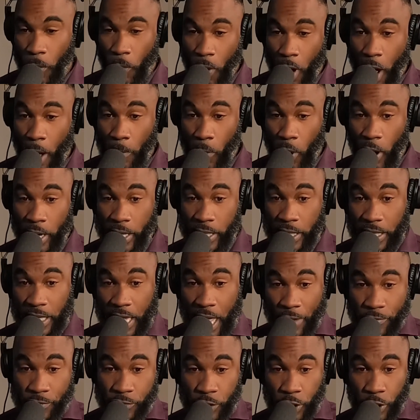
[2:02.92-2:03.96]
Walmart
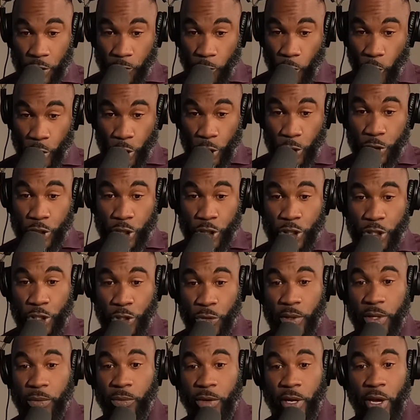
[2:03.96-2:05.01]
loves for you to do
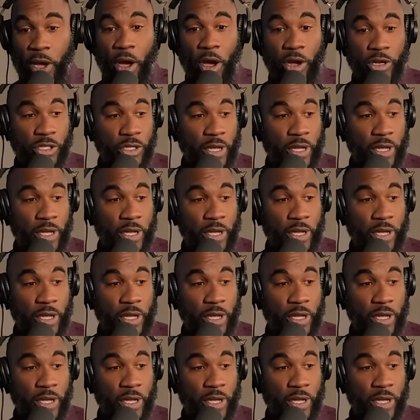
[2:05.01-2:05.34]
in regards